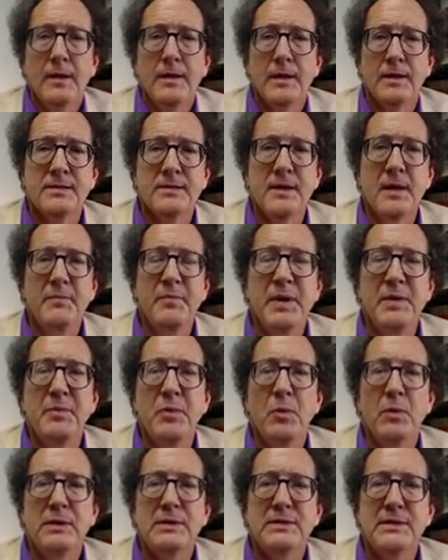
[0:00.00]
Now, some
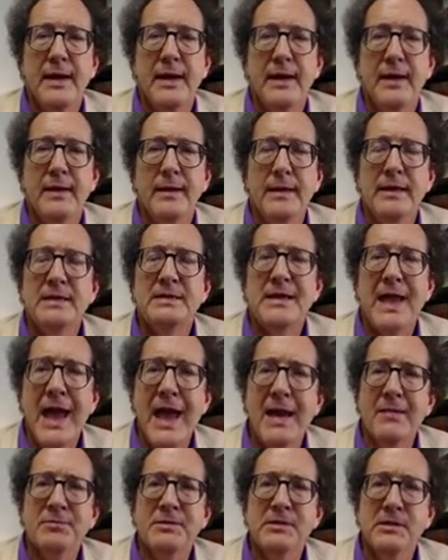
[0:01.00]
people would say it's
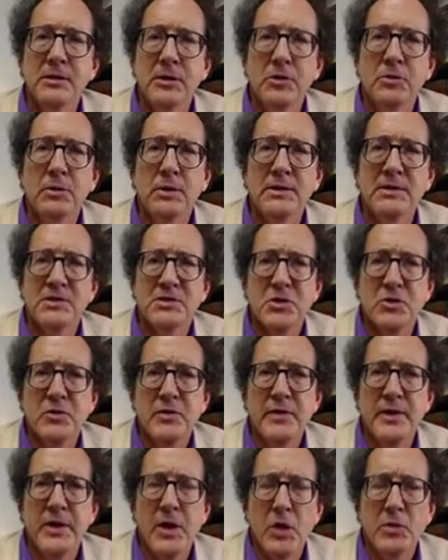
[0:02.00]
absolutely
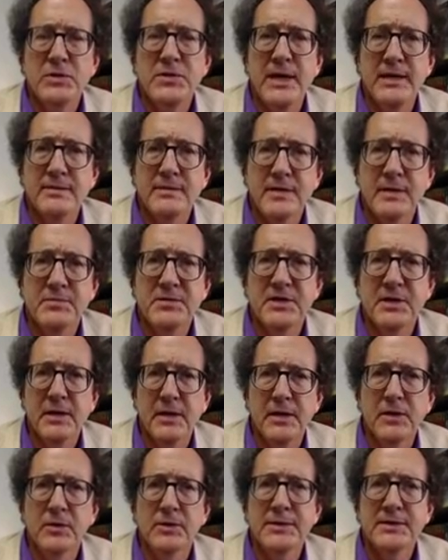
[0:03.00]
certain that O.J. Simpson
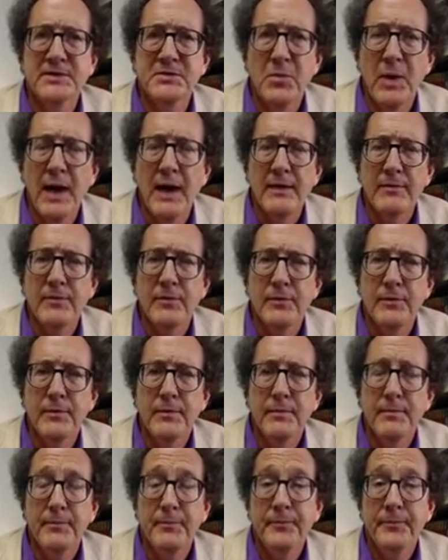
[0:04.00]
killed his wife.
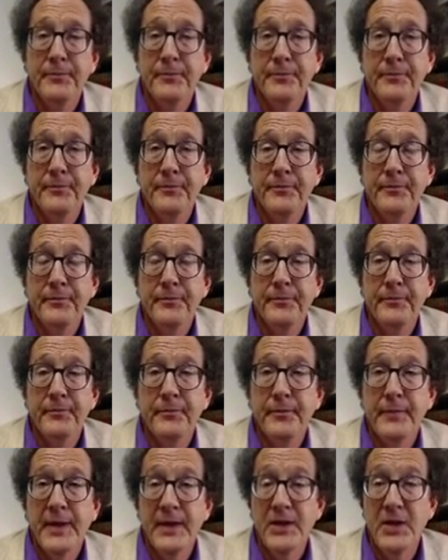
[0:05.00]

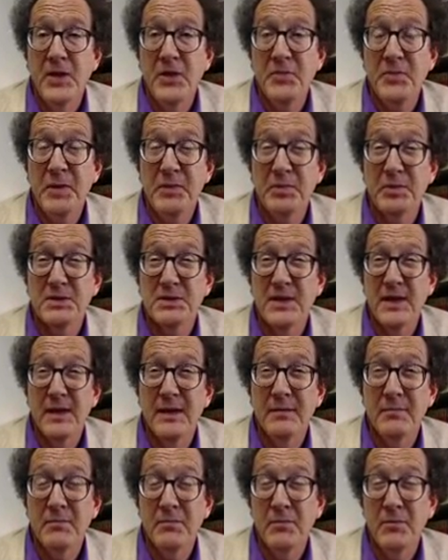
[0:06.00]
And other people
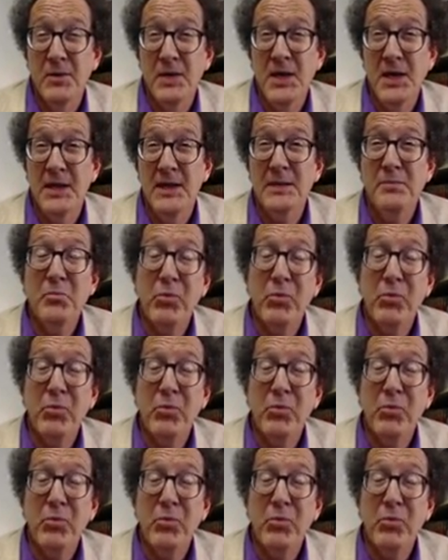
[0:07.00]
say, well, he